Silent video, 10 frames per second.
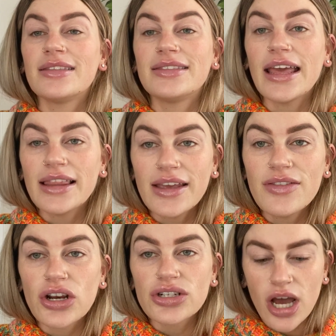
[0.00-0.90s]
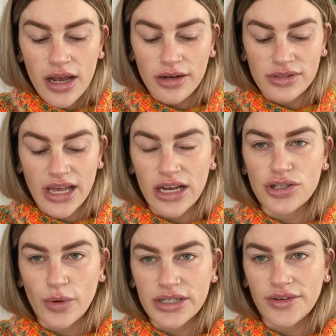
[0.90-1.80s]
they leave their dog outside
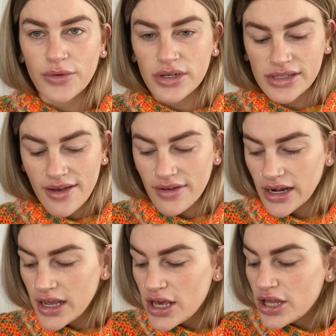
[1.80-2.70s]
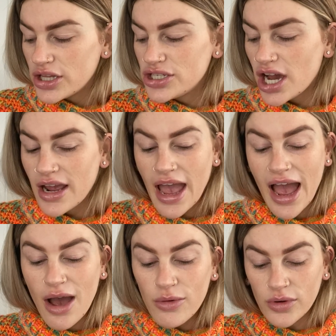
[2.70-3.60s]
24/7. The dog
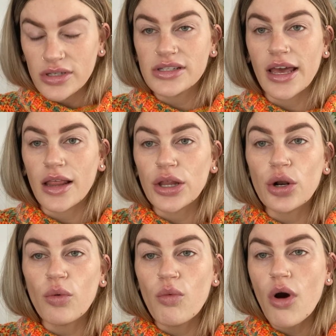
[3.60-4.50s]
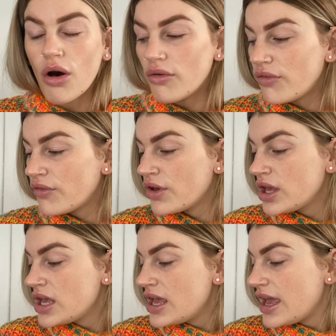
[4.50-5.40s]
howls like a little wolf,
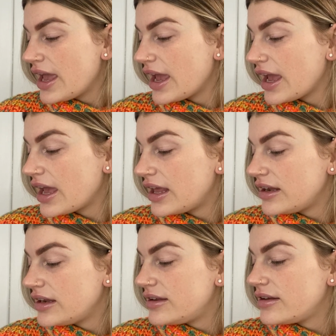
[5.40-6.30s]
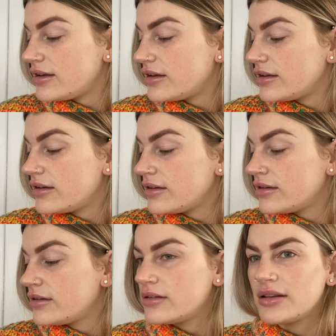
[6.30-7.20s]
and
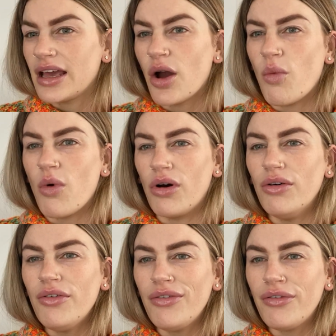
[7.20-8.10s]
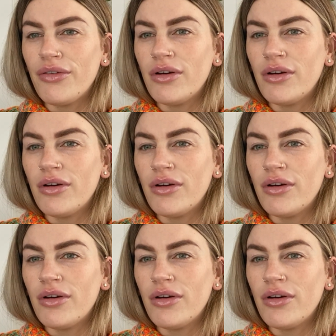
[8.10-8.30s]
like a wolf?